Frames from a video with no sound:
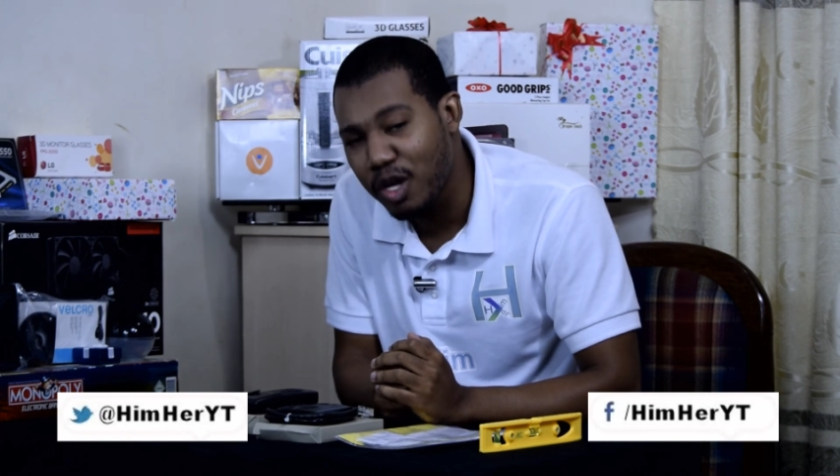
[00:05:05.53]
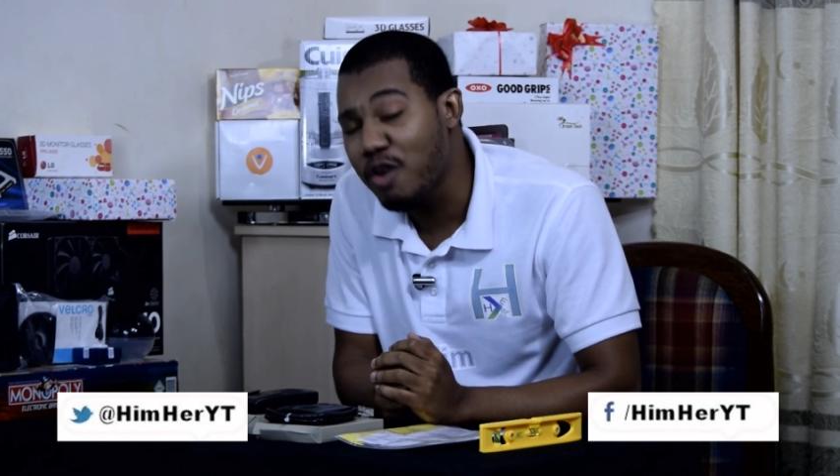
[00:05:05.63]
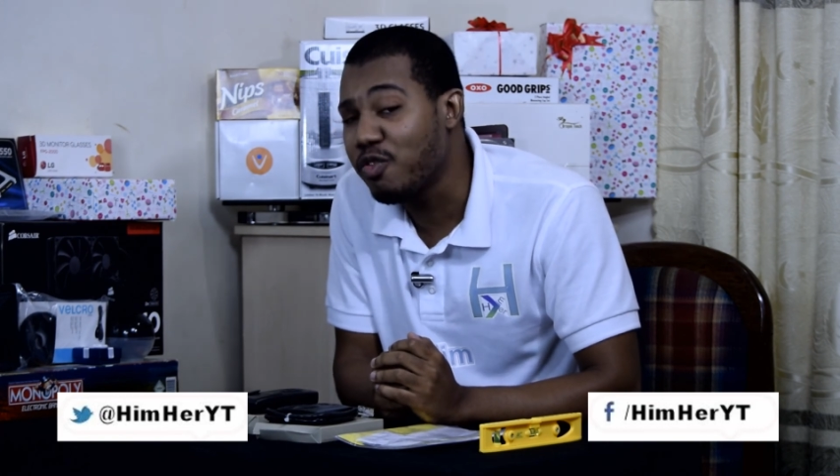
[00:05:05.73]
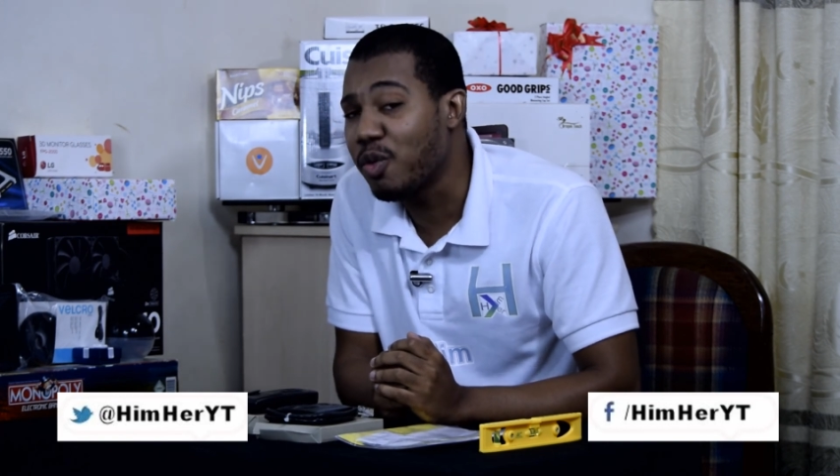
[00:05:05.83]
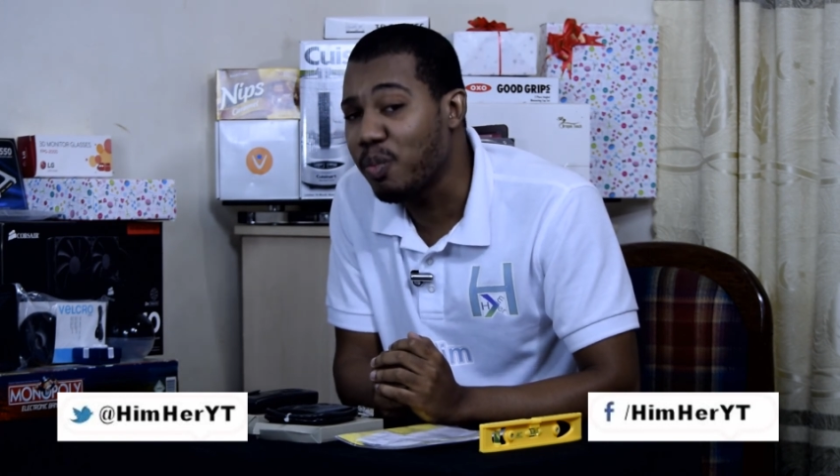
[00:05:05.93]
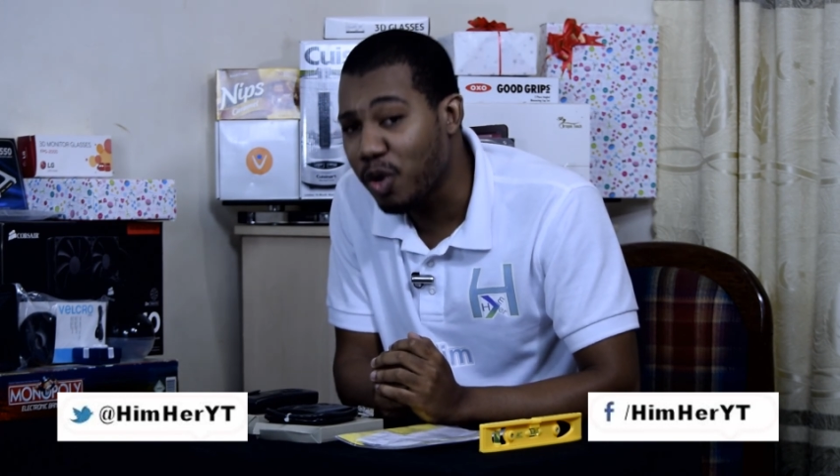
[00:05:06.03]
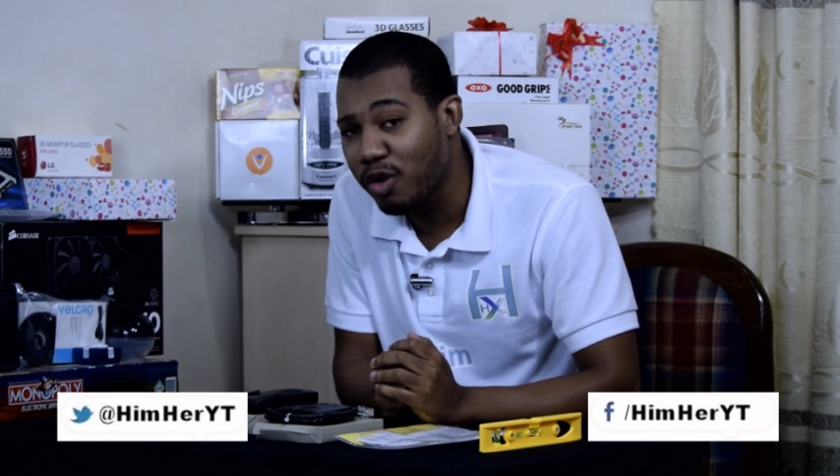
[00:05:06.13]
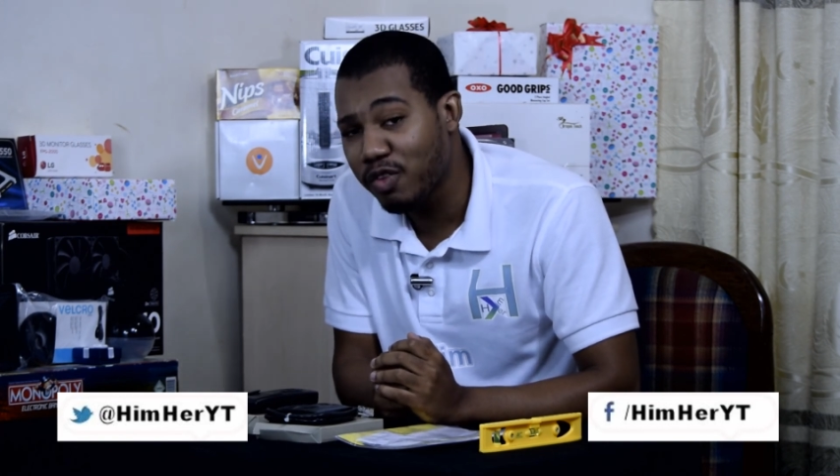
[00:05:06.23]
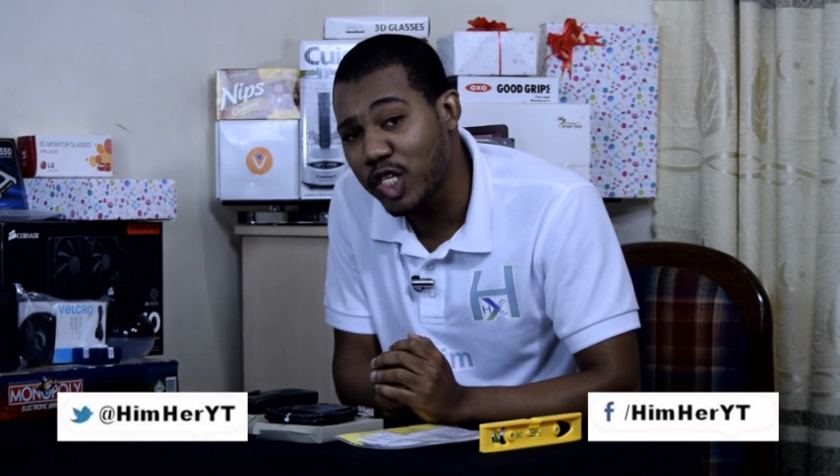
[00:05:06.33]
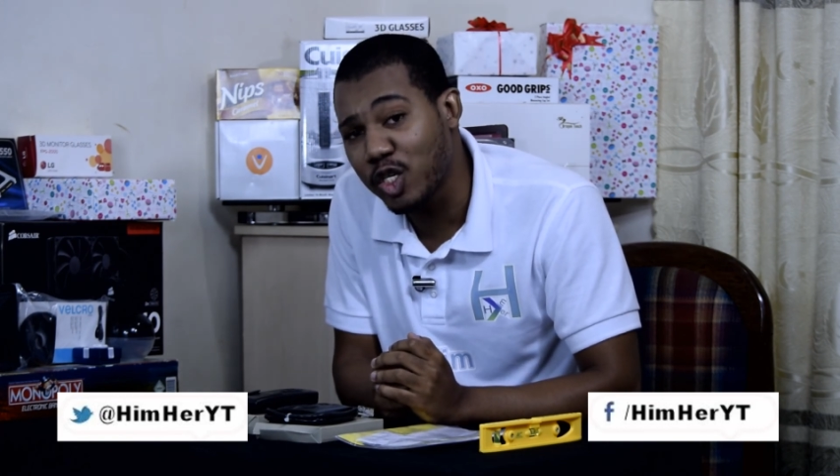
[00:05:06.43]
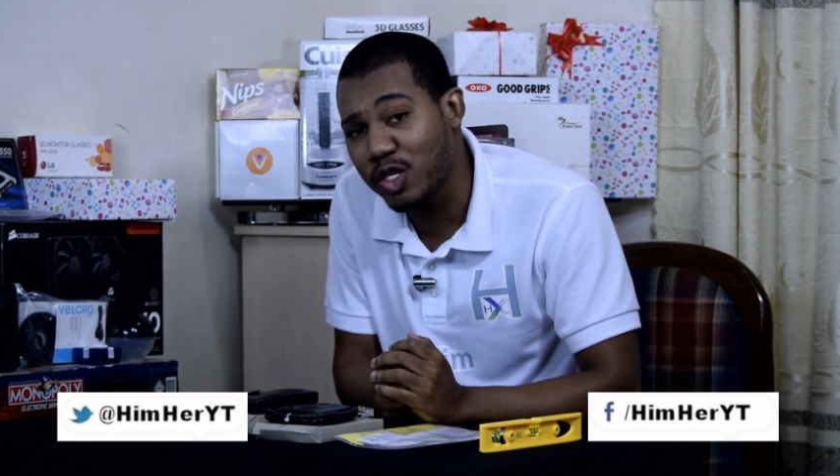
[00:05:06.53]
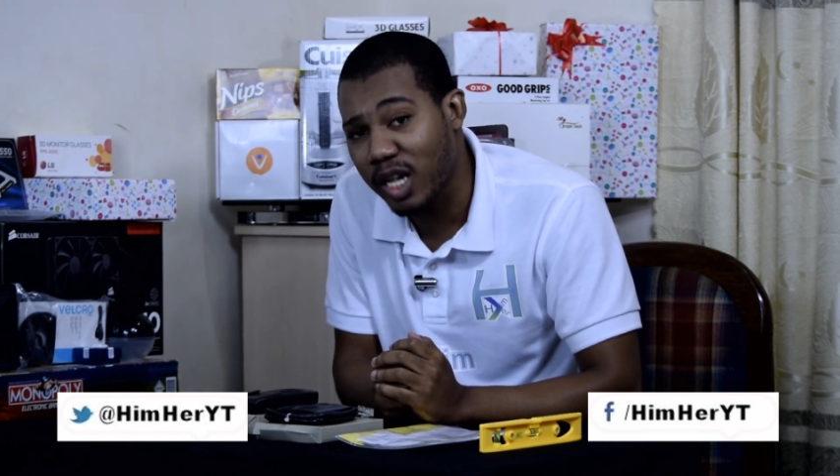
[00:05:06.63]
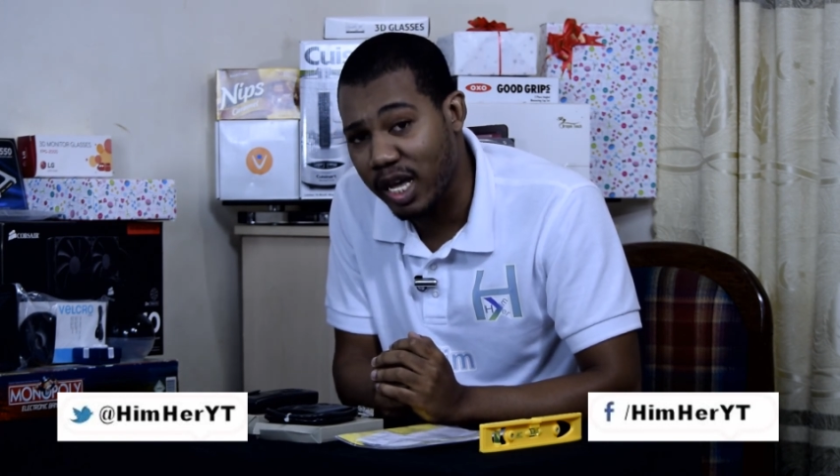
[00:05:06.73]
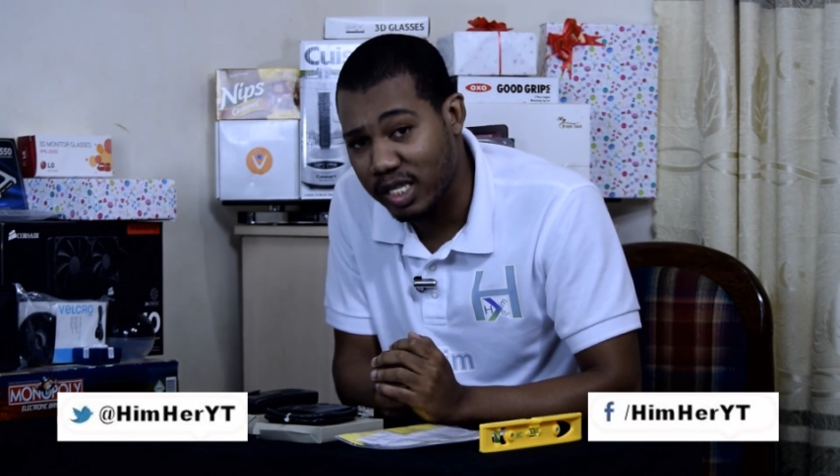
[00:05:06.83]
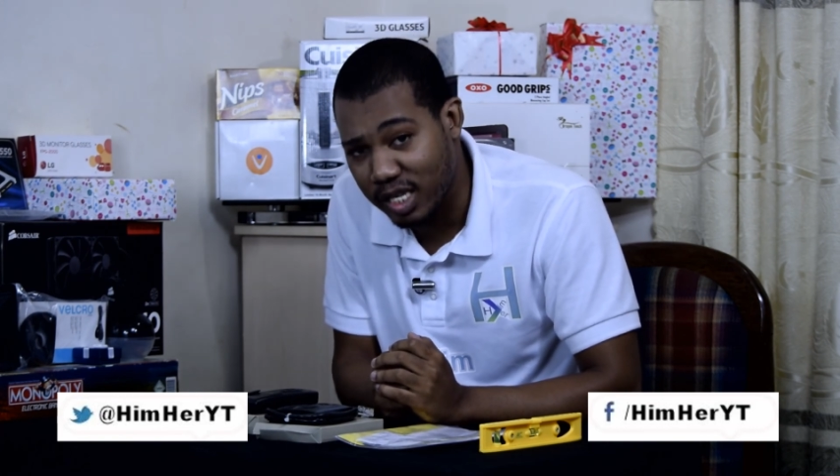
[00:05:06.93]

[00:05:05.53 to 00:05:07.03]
for more videos like